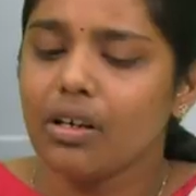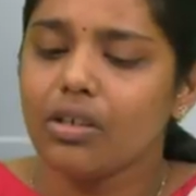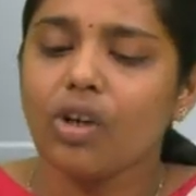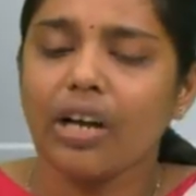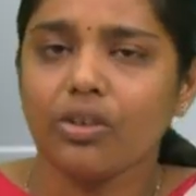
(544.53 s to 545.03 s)

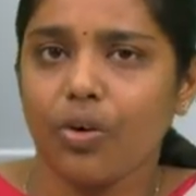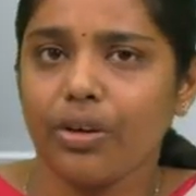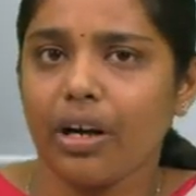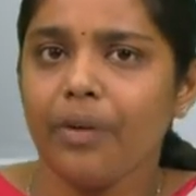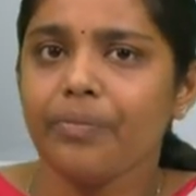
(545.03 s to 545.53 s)
North
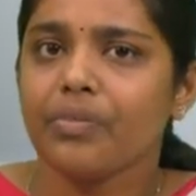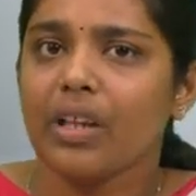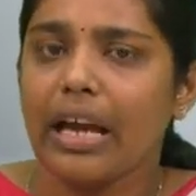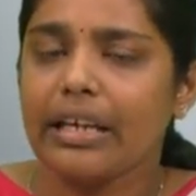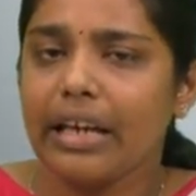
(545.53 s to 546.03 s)
Korea
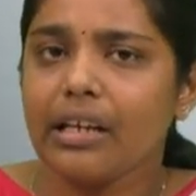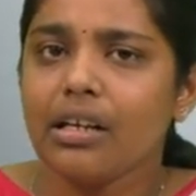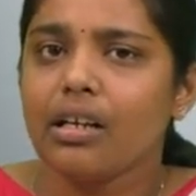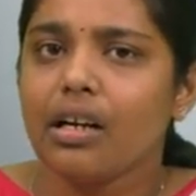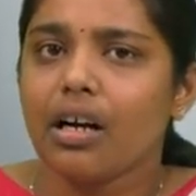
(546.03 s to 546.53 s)
again
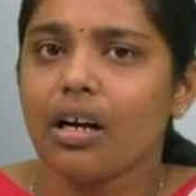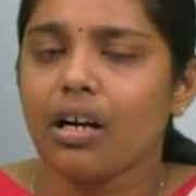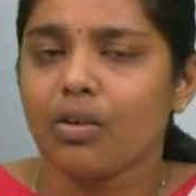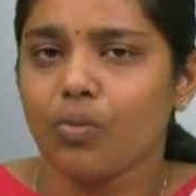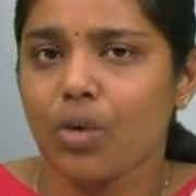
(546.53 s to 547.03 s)

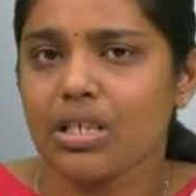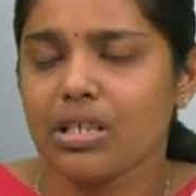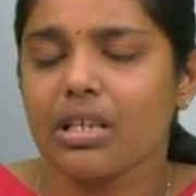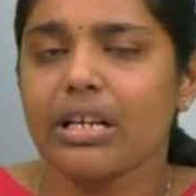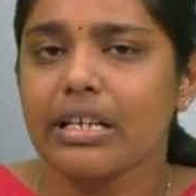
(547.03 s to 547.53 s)
uh, was
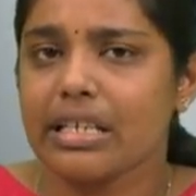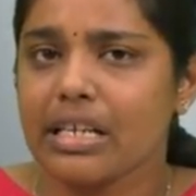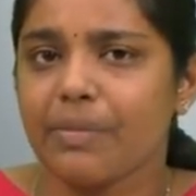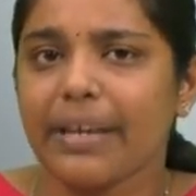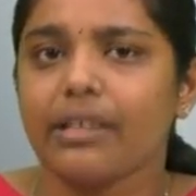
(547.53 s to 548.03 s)

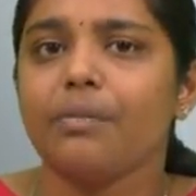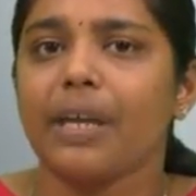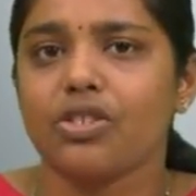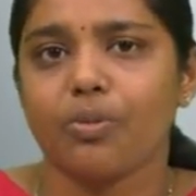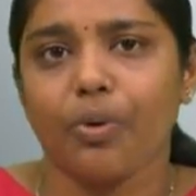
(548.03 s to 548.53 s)
criticized by the
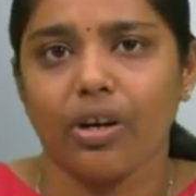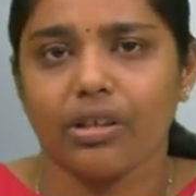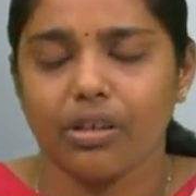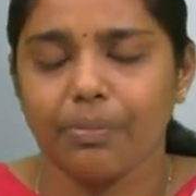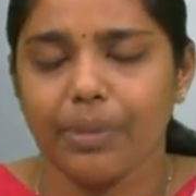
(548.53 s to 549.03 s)
major
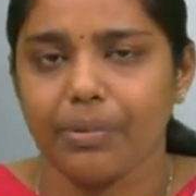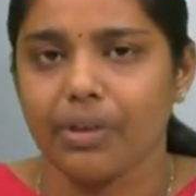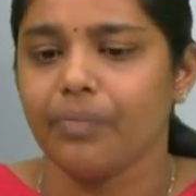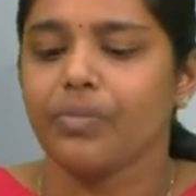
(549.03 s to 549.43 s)
political people.